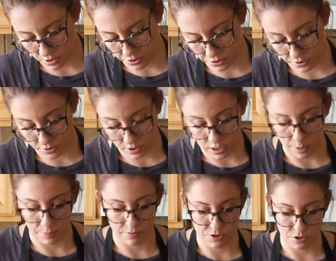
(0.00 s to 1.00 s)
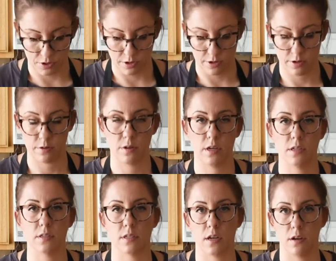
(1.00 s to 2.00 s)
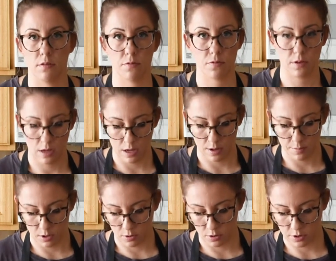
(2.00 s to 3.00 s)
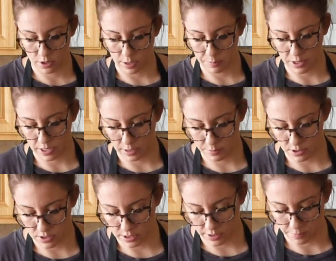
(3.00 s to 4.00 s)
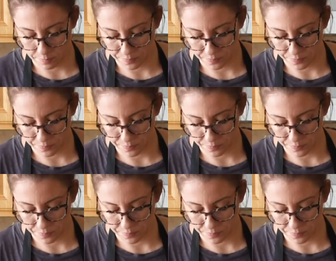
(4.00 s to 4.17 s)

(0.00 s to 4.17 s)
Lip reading: a 1/3 cup of sugar instead of a 1/4 cup like I'm using here.